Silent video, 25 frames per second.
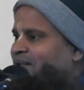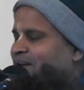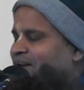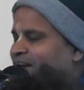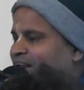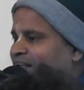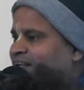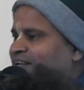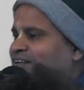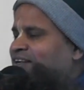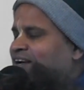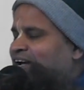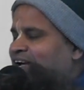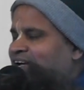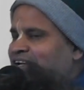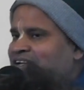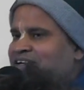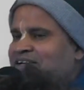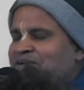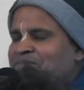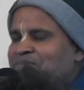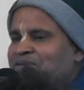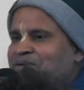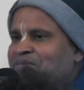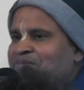Like I
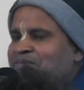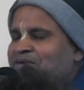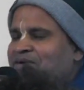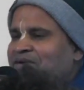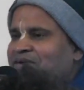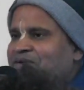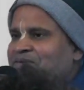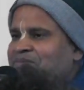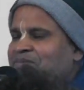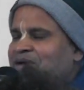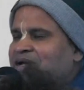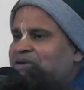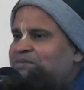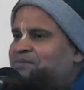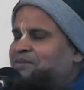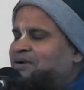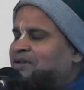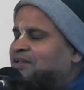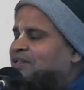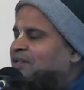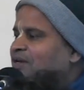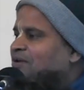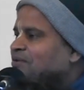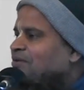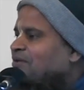remember, my
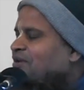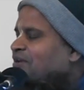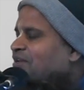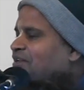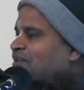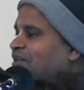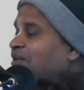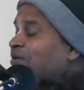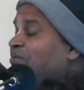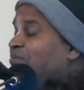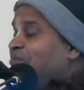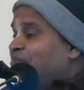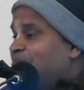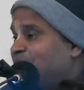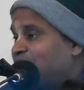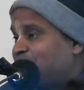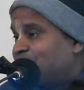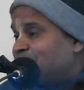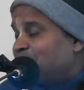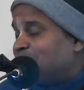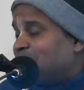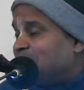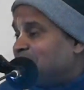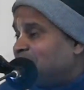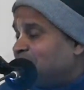mother will give
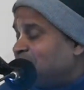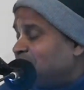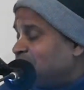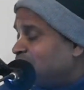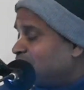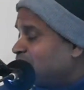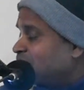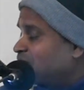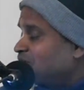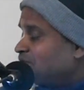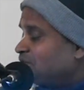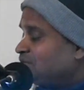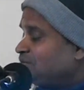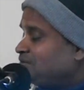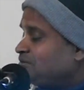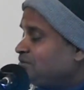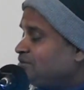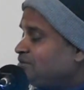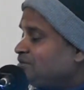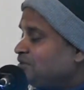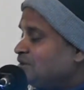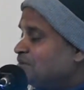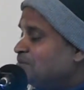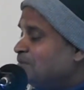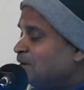to
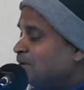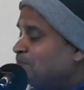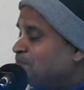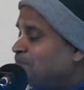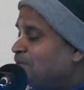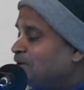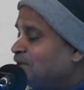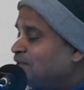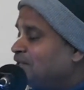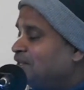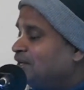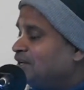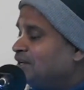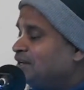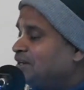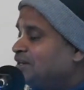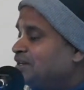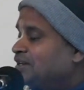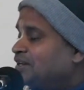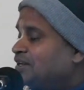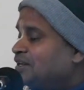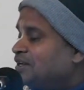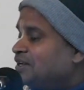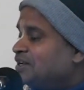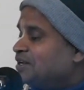my brother,
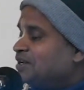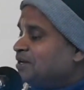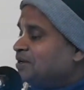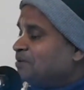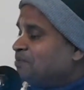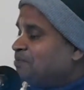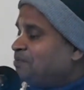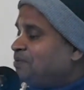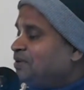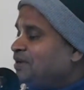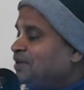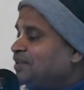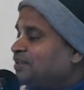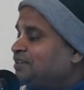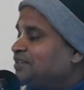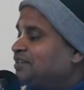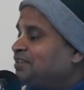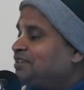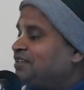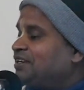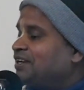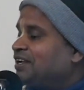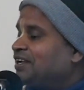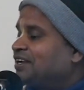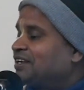please
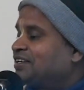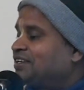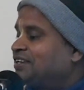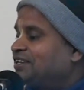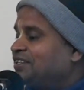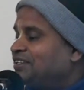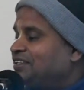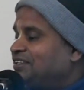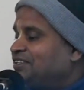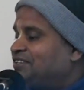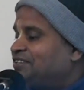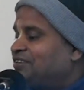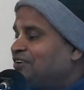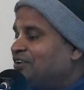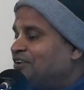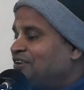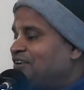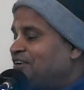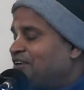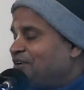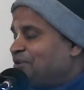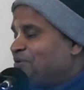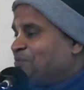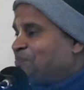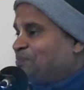take this
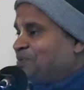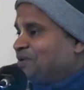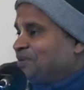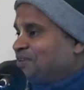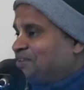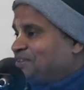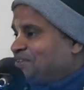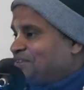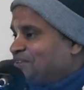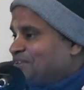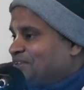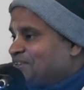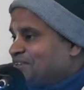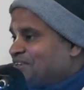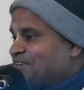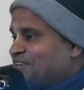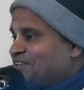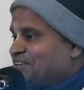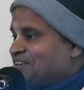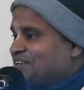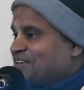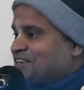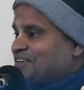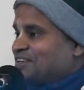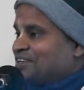100 rupees,
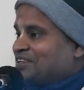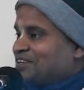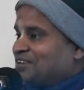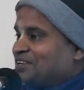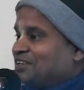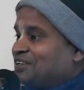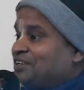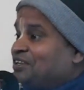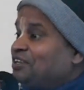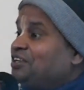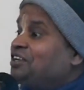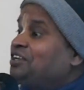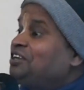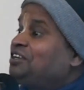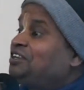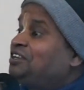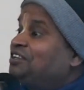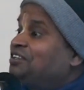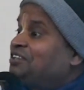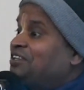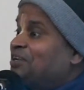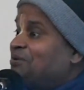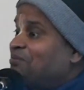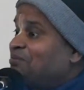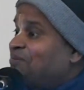eat
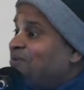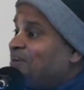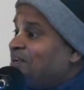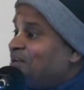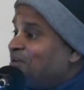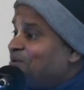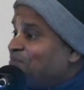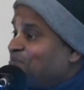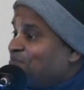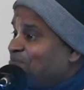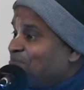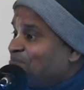sometime.